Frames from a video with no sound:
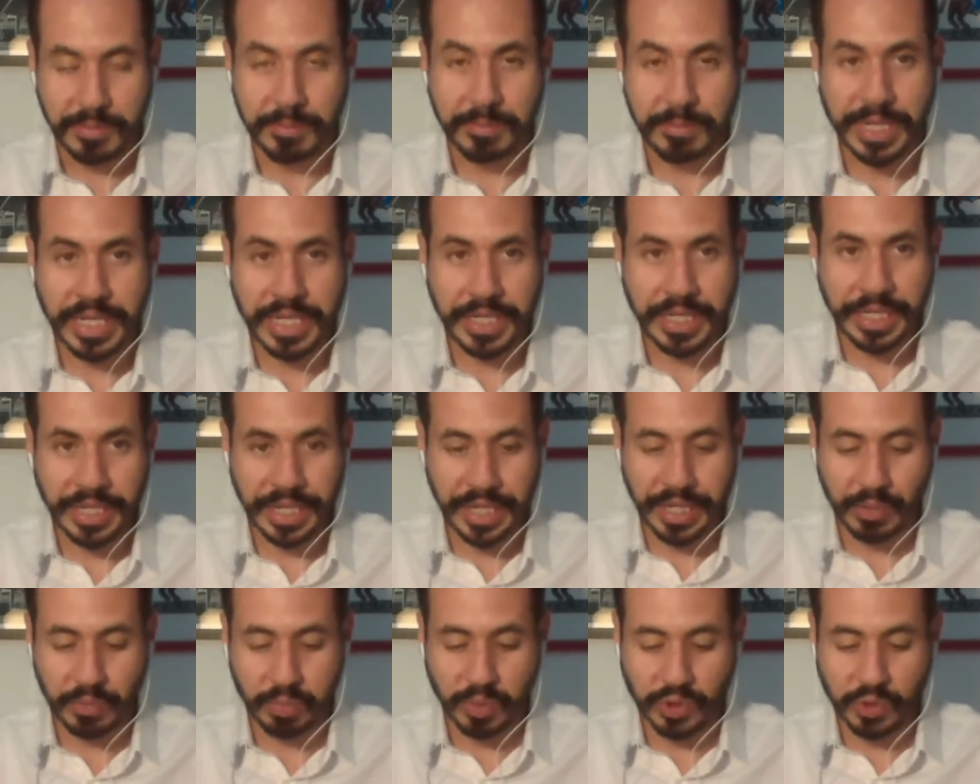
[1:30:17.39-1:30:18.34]
meaning
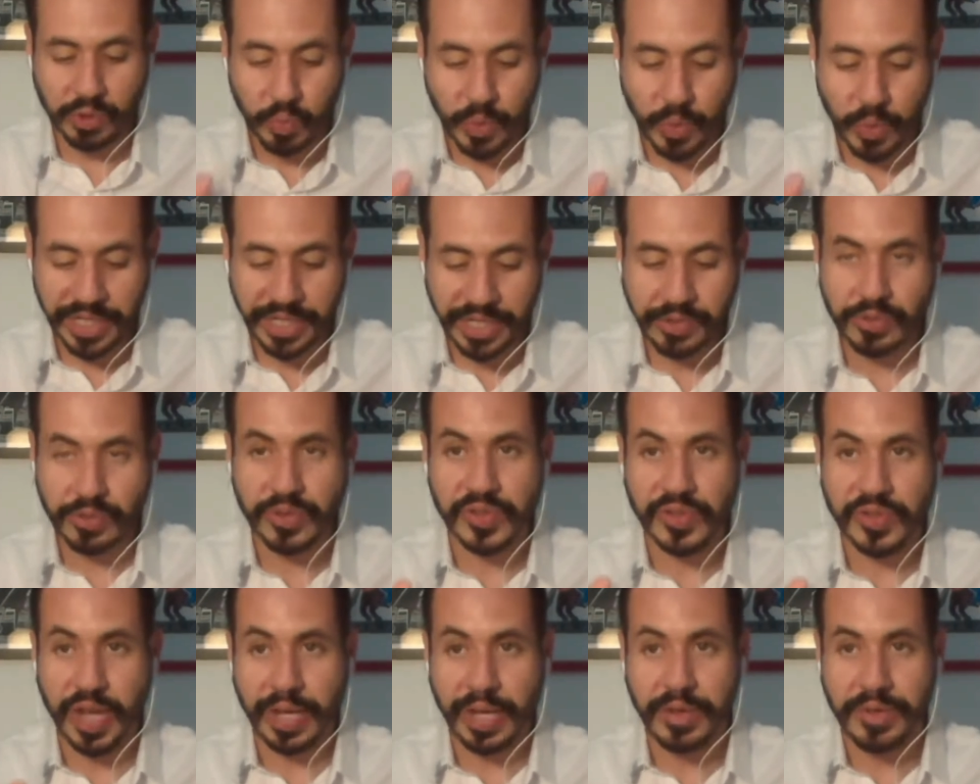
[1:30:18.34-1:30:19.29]
it was willing to
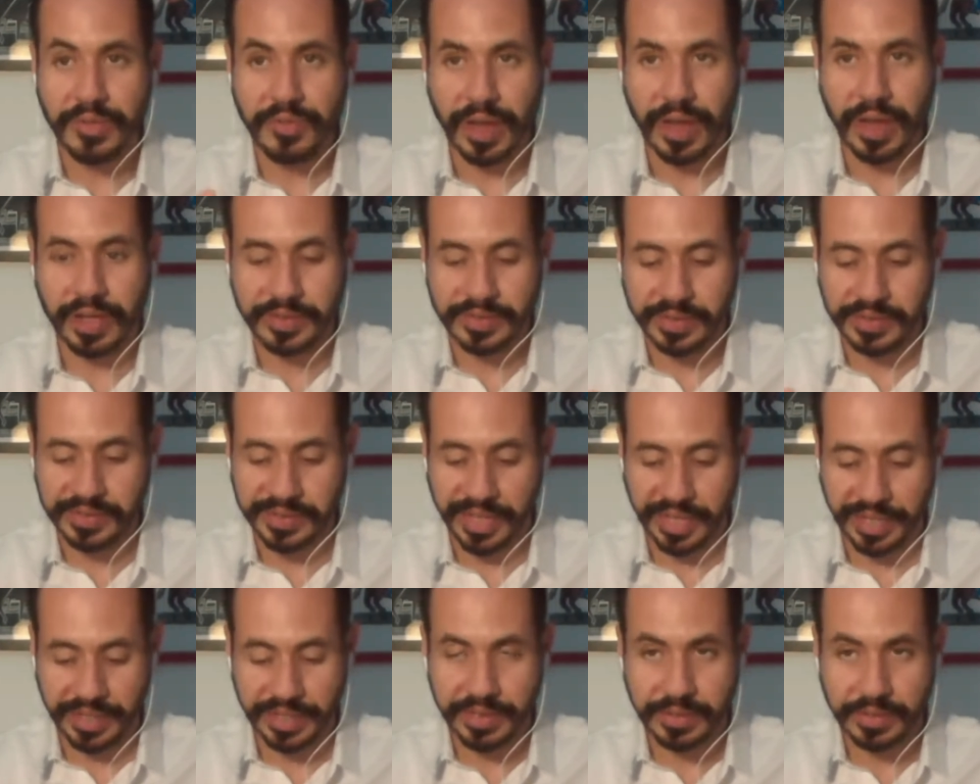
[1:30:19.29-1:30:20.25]
sacrifice the
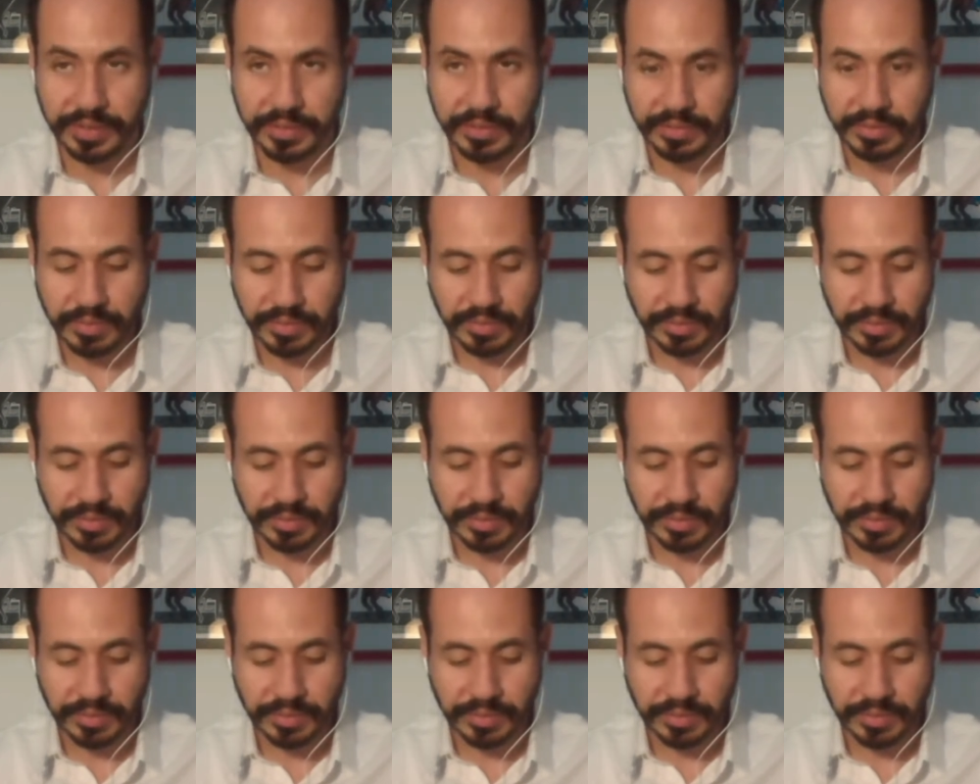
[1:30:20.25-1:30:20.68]
second